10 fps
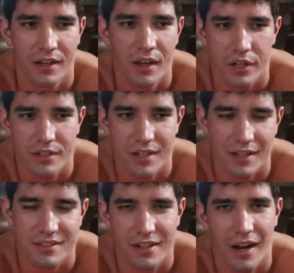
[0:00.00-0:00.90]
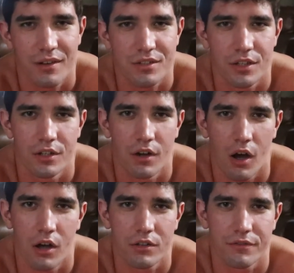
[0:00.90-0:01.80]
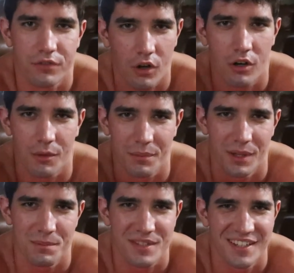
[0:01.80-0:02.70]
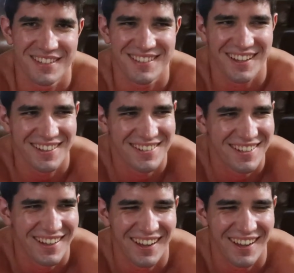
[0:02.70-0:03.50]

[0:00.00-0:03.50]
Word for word: So he texted out to all the Florida peeps, he says,